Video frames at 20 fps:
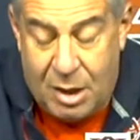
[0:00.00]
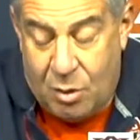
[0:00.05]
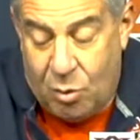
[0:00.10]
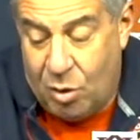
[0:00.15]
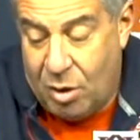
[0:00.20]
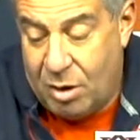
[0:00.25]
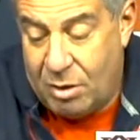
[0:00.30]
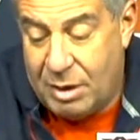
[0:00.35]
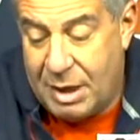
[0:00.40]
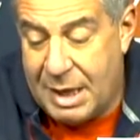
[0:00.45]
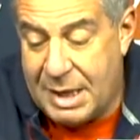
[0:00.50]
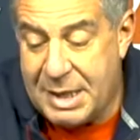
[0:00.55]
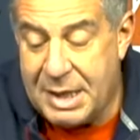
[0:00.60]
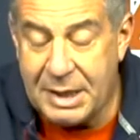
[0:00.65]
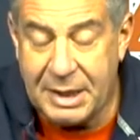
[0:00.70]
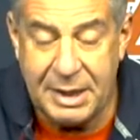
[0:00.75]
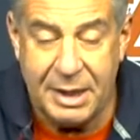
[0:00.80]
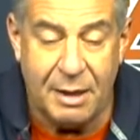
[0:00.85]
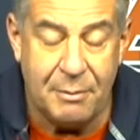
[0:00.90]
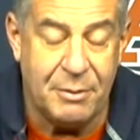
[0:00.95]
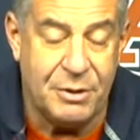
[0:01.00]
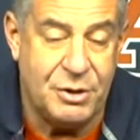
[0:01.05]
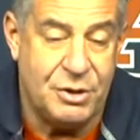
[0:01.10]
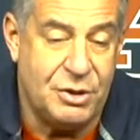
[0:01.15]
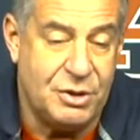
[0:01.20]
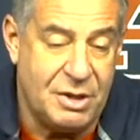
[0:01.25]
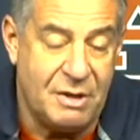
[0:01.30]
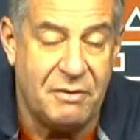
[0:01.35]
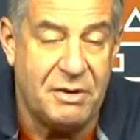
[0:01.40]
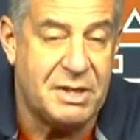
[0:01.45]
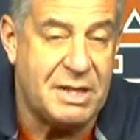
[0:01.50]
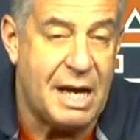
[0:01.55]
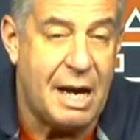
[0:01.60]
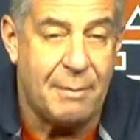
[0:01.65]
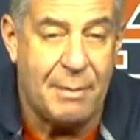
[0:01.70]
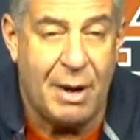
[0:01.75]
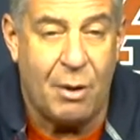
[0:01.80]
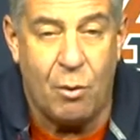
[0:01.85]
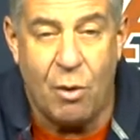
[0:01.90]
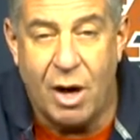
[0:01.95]
Well, I think the images, every
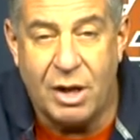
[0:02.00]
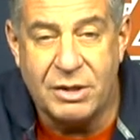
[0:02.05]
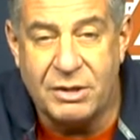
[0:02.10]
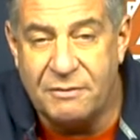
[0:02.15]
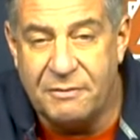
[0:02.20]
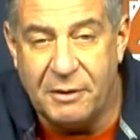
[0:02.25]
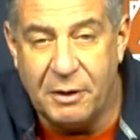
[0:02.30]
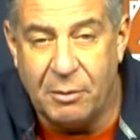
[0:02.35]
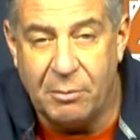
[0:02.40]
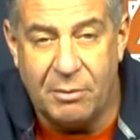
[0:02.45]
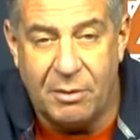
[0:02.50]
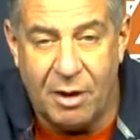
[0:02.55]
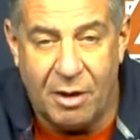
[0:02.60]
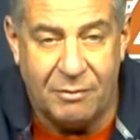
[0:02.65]
time I watch film